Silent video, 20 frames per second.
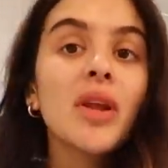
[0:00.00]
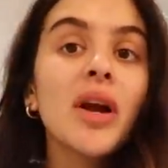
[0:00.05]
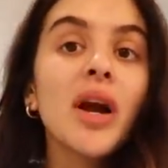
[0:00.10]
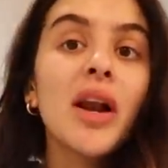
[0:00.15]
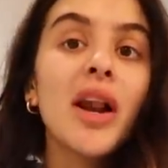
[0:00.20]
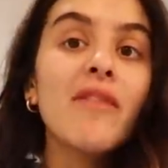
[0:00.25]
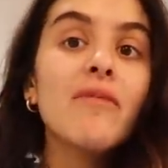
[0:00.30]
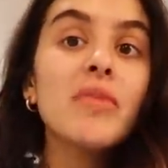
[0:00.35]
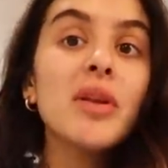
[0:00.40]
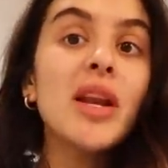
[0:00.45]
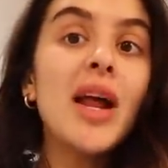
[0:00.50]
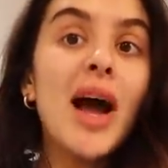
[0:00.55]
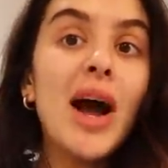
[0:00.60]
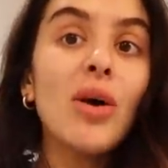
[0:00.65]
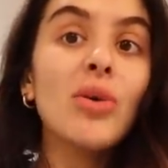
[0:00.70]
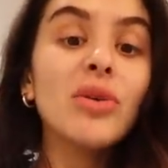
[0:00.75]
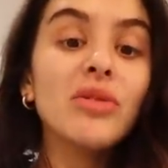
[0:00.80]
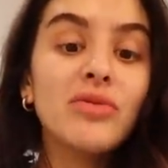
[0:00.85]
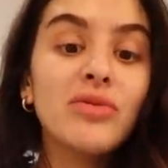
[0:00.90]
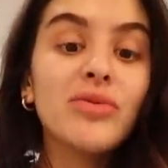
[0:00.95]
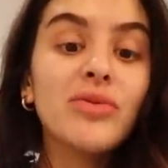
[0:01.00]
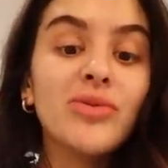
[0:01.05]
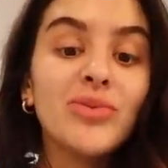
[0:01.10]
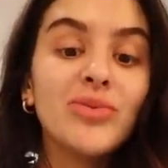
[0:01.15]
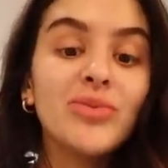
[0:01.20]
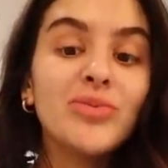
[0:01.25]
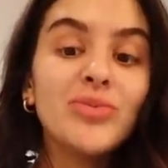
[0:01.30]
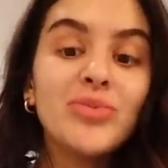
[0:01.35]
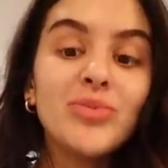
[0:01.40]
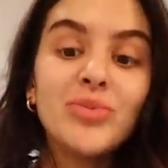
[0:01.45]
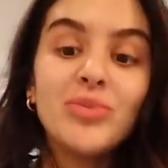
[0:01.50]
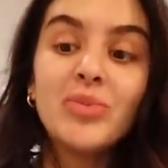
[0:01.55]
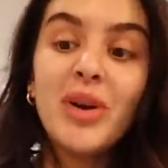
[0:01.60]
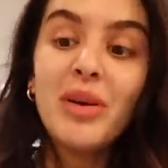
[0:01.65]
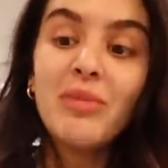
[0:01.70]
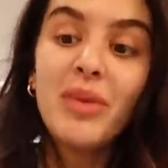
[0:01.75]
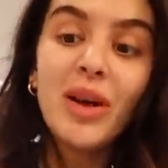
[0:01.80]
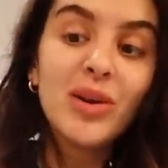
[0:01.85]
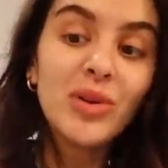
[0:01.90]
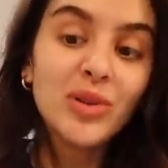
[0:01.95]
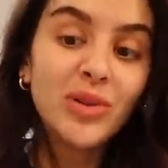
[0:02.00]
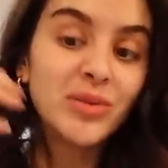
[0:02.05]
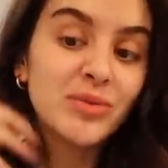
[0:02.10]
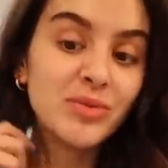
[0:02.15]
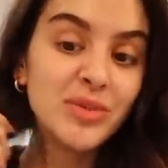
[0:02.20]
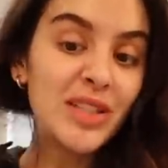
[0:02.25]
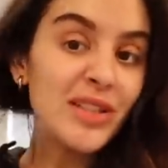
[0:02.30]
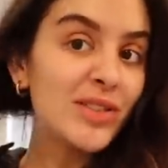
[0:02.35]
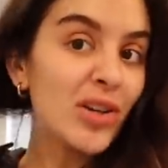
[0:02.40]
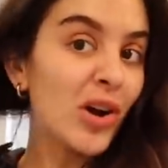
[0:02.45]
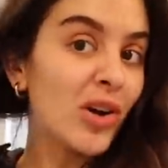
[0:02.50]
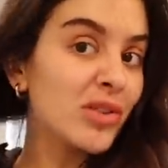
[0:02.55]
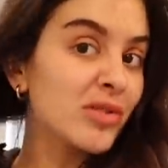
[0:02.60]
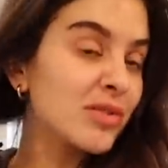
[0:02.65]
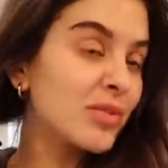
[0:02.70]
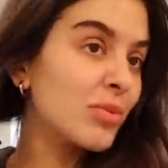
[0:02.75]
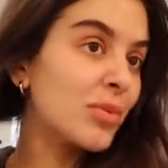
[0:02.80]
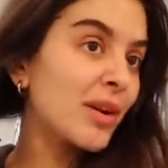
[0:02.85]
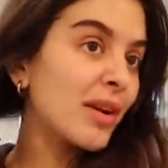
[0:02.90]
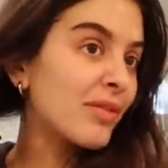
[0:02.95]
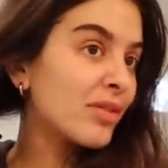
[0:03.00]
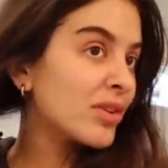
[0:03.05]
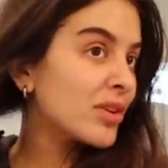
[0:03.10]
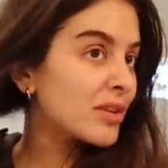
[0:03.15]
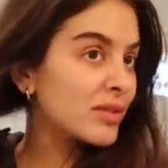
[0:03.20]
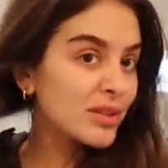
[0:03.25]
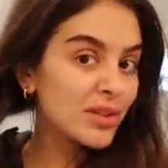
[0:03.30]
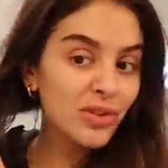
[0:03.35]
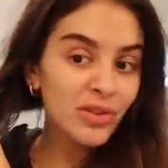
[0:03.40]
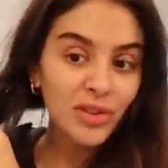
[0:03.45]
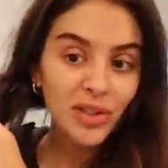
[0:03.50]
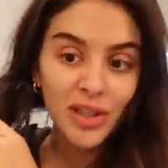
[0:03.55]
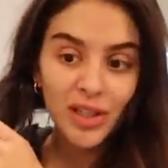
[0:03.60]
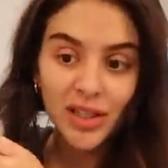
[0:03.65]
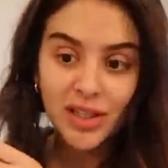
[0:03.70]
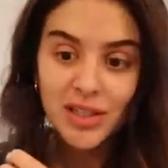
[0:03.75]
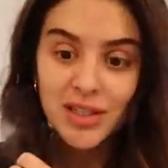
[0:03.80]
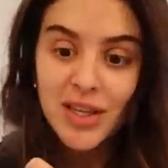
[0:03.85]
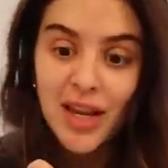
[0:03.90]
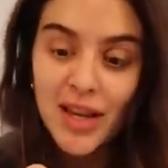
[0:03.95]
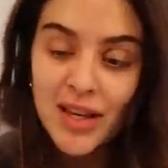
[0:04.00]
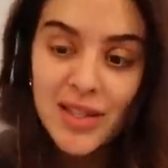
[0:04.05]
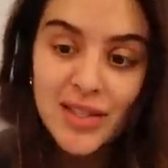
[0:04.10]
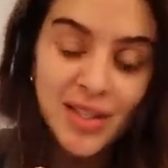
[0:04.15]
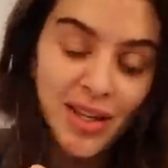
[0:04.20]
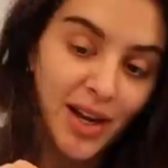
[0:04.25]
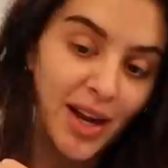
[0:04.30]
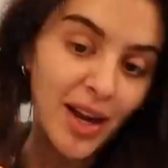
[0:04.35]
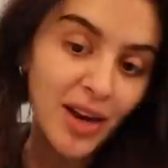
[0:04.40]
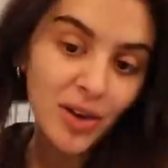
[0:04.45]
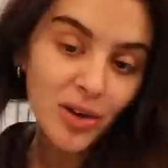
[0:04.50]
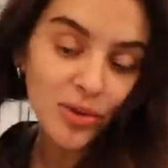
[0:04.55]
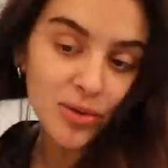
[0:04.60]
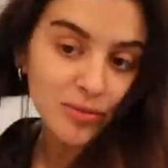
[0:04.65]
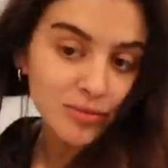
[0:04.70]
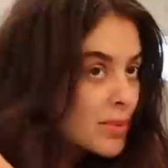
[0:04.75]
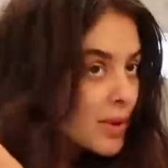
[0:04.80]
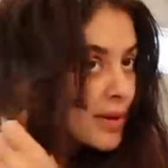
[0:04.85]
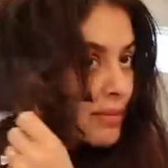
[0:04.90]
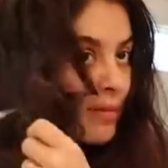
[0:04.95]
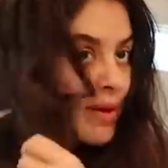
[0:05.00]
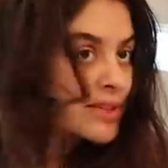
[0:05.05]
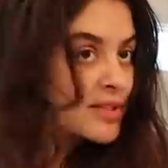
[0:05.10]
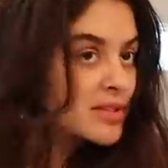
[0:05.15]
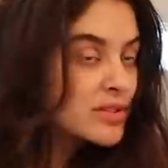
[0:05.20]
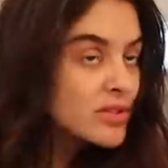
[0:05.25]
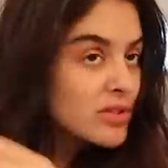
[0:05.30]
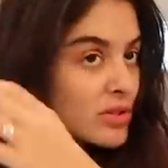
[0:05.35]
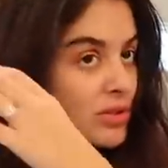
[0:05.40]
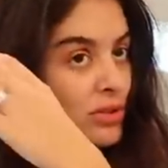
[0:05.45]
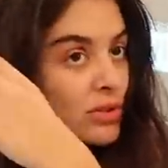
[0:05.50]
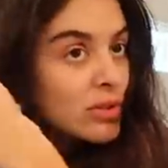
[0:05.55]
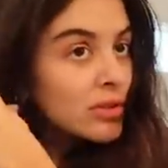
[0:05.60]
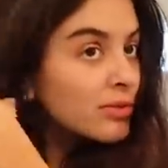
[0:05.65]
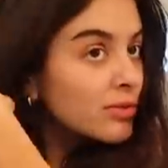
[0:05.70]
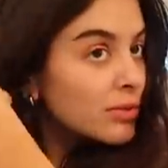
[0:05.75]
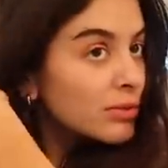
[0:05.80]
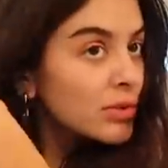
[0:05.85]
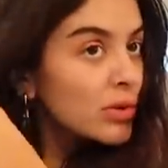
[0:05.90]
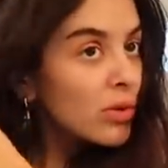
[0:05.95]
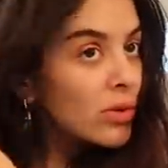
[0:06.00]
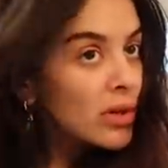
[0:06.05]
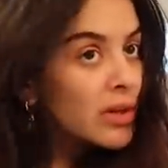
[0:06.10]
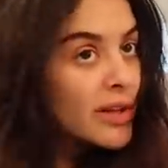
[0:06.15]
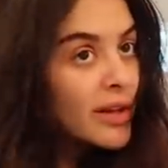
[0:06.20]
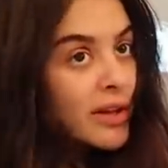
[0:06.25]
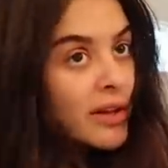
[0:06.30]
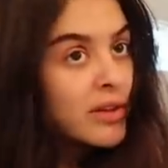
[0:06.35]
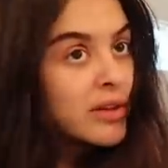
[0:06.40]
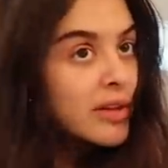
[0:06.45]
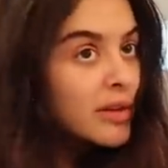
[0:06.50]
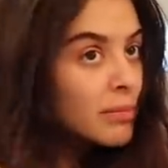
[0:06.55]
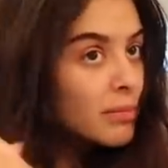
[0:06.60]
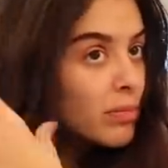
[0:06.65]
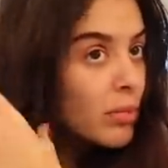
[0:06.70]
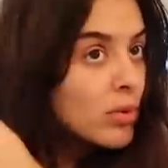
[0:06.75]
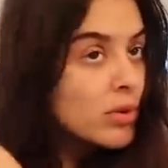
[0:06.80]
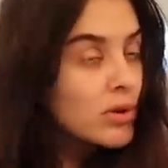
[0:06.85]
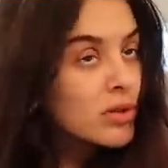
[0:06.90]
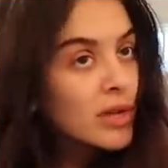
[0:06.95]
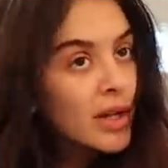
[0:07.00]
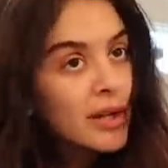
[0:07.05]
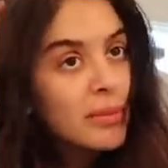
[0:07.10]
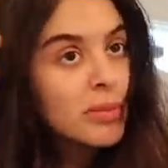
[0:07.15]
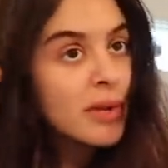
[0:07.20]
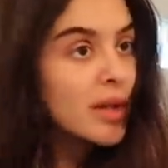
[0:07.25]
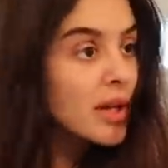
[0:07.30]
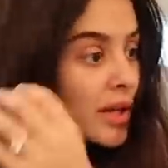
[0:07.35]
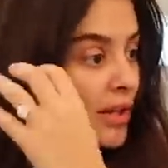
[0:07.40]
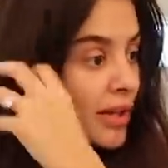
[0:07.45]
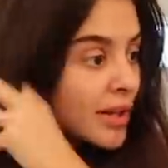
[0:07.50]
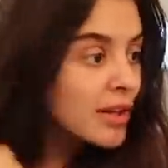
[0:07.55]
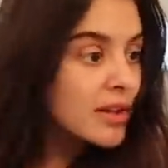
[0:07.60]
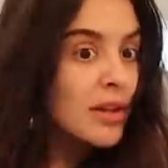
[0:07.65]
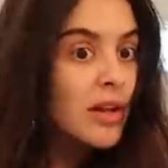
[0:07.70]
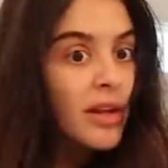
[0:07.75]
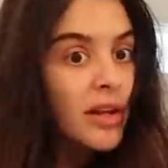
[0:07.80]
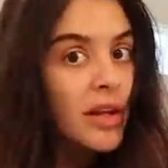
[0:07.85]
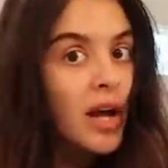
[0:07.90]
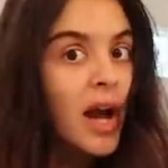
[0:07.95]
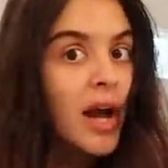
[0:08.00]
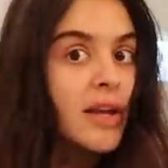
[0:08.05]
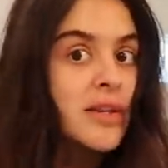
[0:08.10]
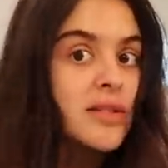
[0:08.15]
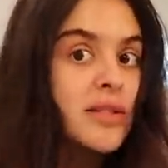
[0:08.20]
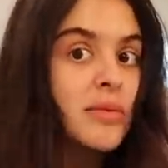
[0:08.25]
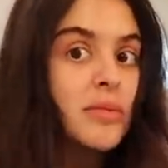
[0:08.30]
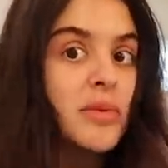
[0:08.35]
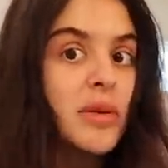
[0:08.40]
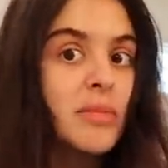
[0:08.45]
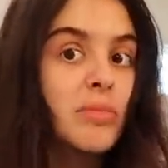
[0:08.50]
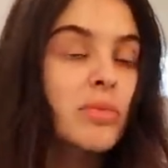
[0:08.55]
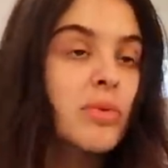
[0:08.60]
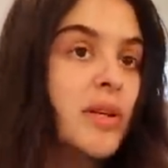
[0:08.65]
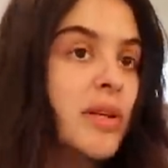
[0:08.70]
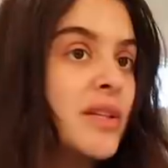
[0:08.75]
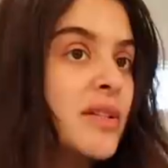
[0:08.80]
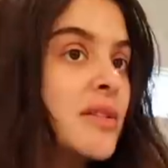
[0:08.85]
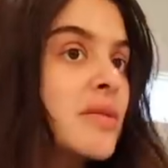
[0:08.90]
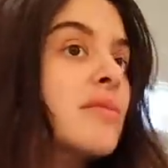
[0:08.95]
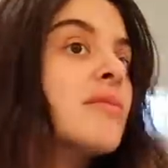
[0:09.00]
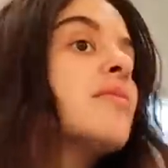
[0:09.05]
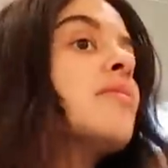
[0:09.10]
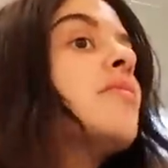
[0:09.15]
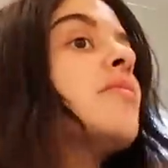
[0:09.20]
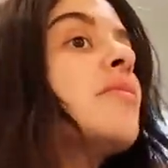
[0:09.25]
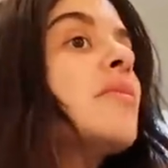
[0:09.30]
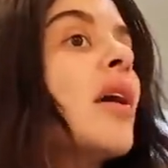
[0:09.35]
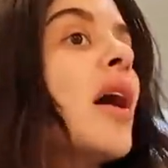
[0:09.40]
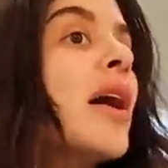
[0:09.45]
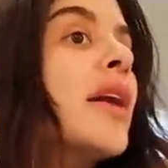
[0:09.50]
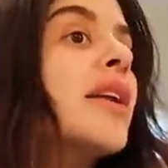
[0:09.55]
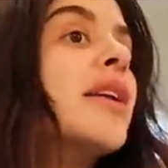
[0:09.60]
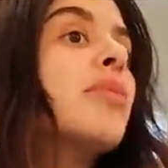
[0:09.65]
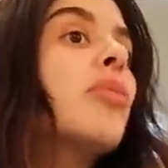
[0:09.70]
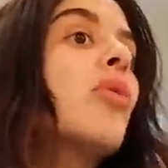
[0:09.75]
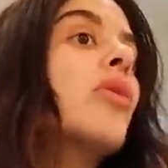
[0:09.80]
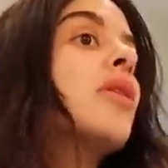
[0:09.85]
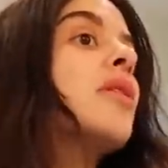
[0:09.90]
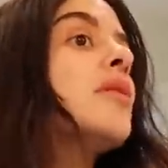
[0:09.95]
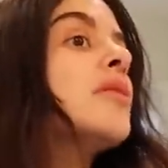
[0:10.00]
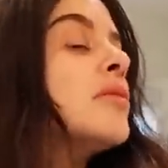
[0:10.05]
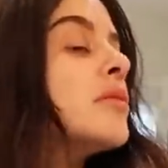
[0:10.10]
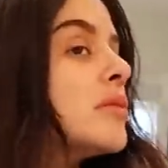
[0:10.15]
And I've been out of my metal detox or whatever. It literally like takes it out. So I messaged the girl from L'Oreal, like borderline panicking, like, hi, send me, please. I need more.